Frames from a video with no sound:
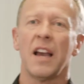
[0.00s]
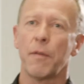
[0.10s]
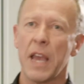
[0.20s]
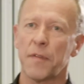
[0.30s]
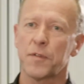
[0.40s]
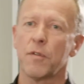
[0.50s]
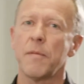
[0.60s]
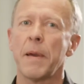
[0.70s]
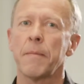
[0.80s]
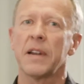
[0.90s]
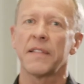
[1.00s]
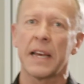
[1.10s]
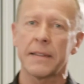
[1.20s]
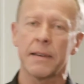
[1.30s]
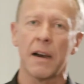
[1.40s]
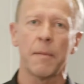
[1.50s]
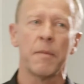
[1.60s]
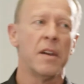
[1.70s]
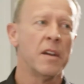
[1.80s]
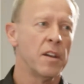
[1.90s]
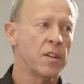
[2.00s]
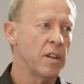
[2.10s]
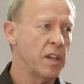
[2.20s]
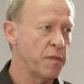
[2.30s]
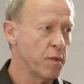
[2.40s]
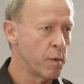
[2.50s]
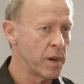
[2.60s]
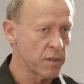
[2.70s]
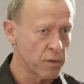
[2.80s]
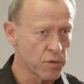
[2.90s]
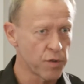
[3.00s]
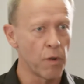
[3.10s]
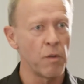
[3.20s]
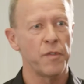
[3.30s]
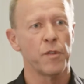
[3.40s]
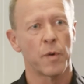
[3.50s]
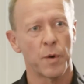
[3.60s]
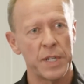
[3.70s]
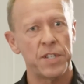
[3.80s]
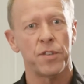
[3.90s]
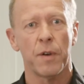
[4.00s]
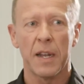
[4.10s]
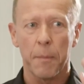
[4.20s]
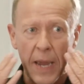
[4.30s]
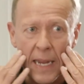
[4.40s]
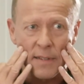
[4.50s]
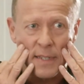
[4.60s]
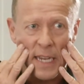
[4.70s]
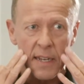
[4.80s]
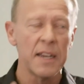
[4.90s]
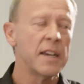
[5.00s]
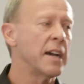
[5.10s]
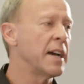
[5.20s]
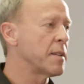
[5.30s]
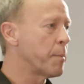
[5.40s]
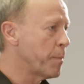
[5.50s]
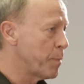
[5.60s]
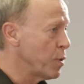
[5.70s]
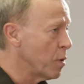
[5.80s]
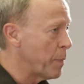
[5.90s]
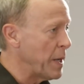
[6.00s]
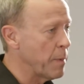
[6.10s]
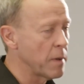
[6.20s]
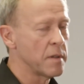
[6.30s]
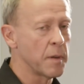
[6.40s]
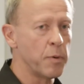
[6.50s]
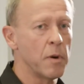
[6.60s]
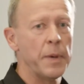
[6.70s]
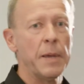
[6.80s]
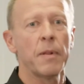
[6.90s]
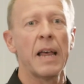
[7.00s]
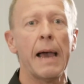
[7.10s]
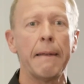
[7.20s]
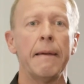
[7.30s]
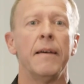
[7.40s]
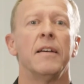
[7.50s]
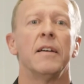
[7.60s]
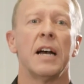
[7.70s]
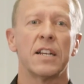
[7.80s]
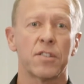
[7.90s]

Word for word: And we have to remember at that time, if you were in control, if you were rich, you had a pale skin, and the pure people, the poor people had a